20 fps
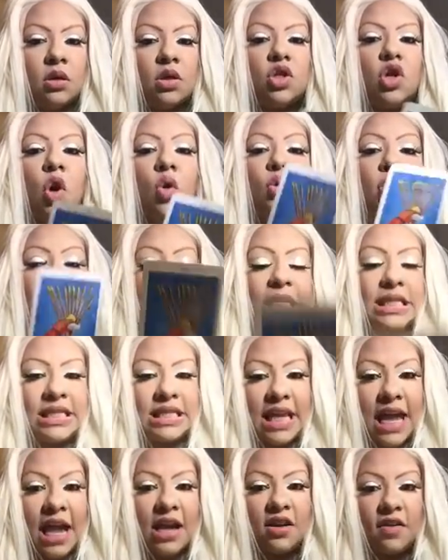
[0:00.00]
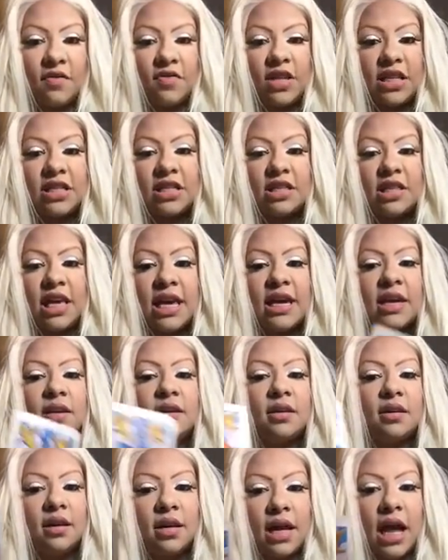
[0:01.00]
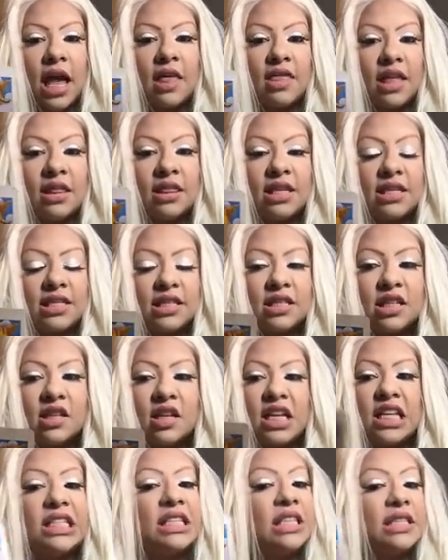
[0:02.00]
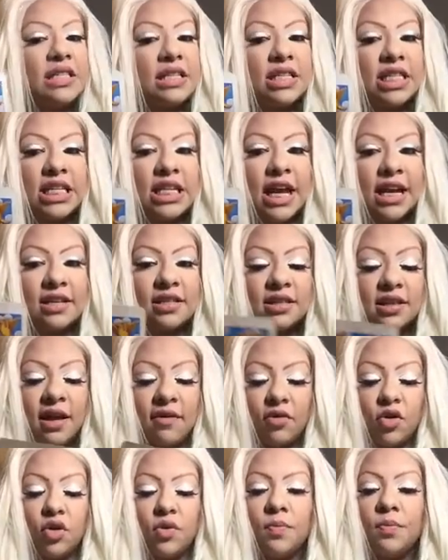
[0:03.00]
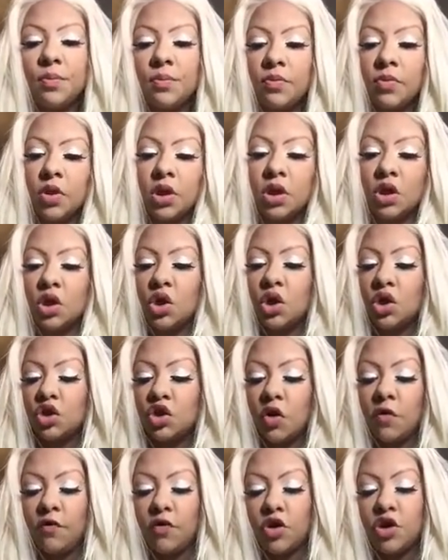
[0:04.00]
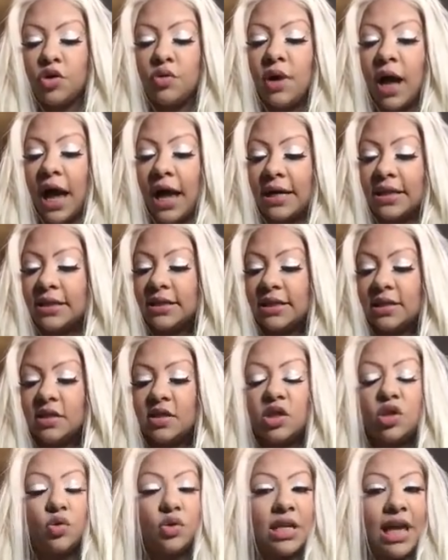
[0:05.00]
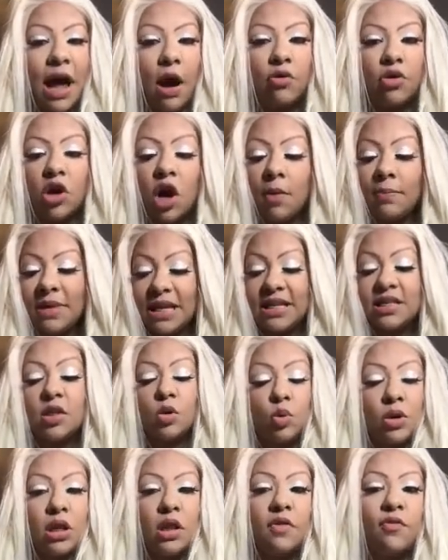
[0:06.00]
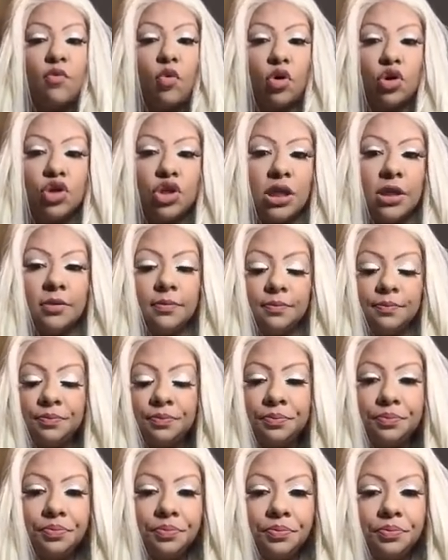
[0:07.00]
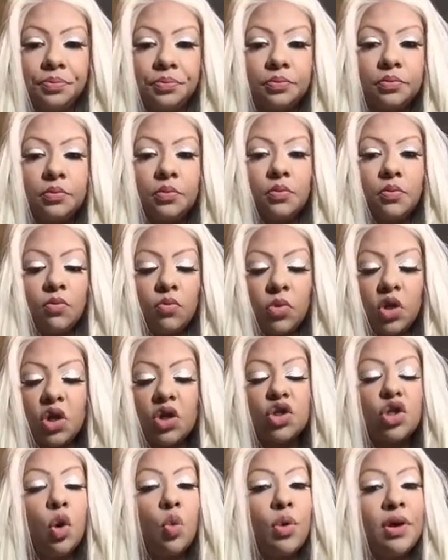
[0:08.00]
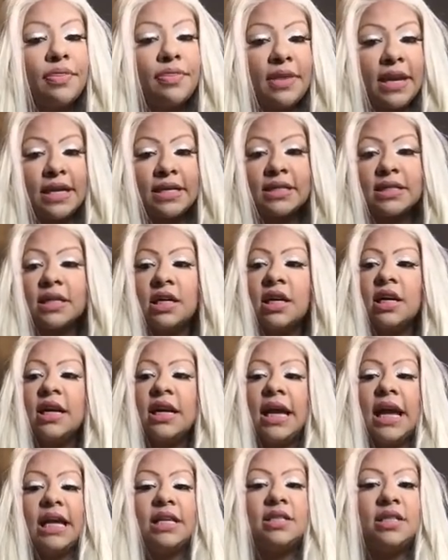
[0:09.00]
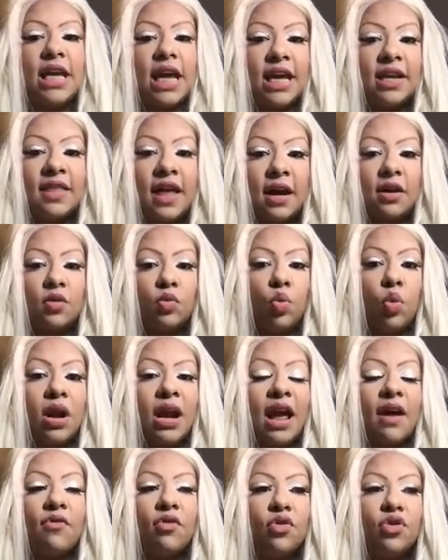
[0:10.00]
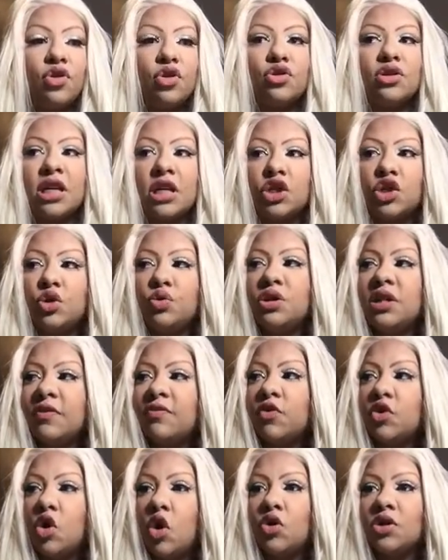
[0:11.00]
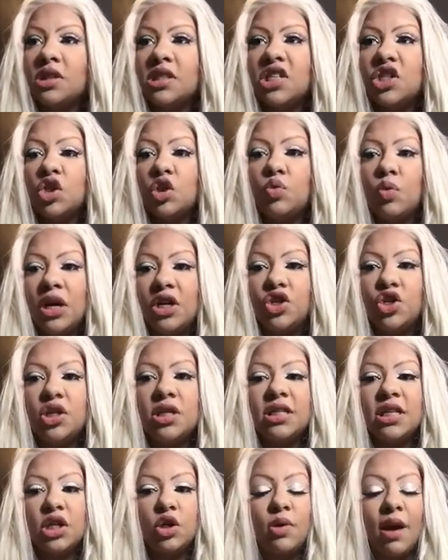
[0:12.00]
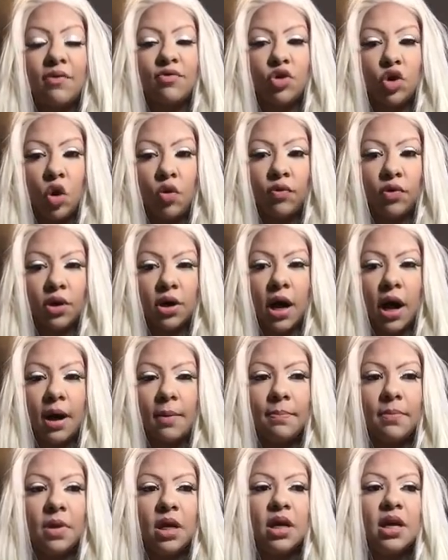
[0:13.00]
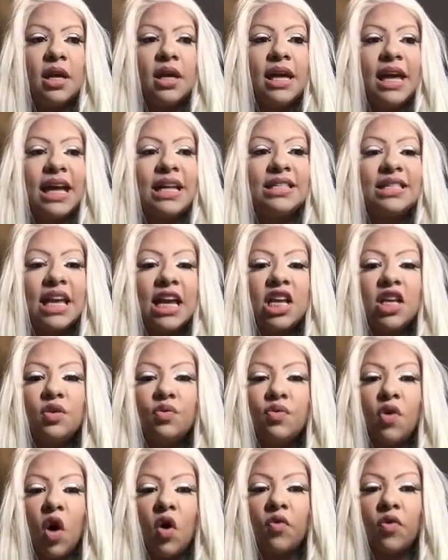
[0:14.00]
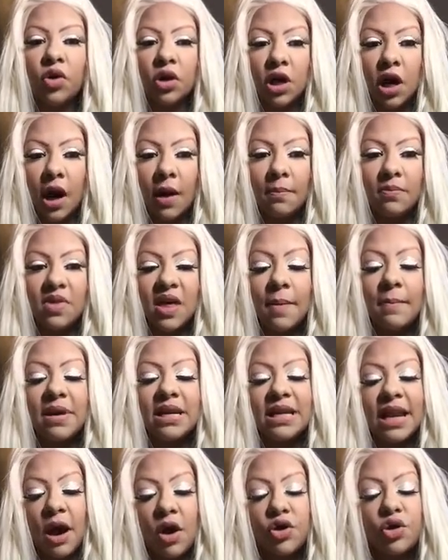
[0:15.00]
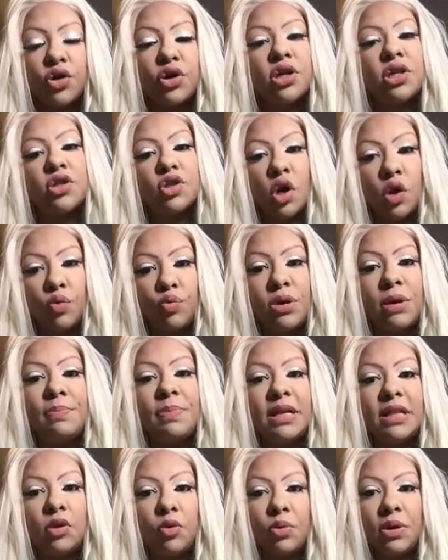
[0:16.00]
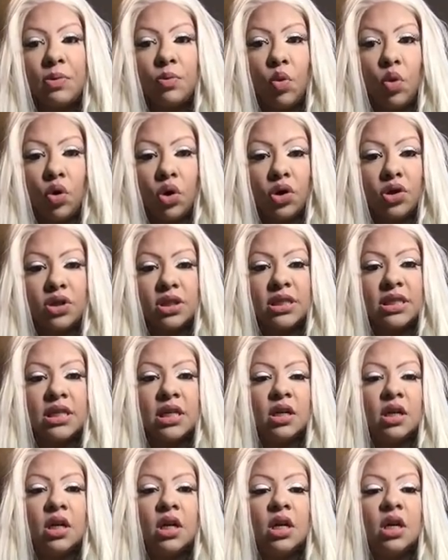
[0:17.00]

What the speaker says: So it's the end of this thing, and then this is the next level. So for you guys, so the outcome is the Wheel of Fortune. So with this, it's saying that whatever, there's like two difficult situations that you have to overcome. It's saying you've overcome them, and now you're going to start reaping the rewards.